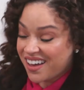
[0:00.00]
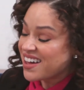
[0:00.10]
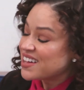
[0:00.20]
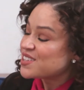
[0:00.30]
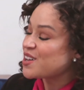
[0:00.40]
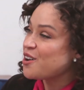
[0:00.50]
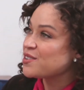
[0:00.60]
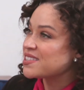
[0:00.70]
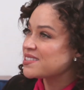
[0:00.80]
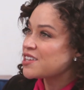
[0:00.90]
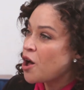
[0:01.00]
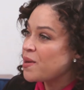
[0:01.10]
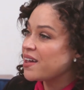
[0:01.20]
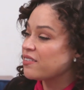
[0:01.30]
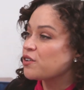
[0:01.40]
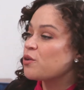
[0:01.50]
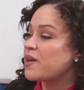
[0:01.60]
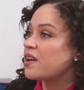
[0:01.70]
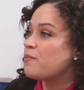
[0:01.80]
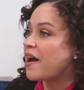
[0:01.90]
Yep. So tell me a little
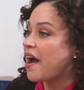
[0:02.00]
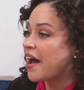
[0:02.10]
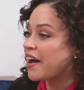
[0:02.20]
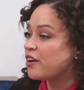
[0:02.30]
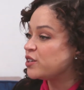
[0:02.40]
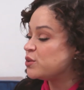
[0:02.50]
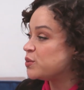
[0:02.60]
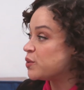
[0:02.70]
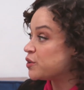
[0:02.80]
bit about how you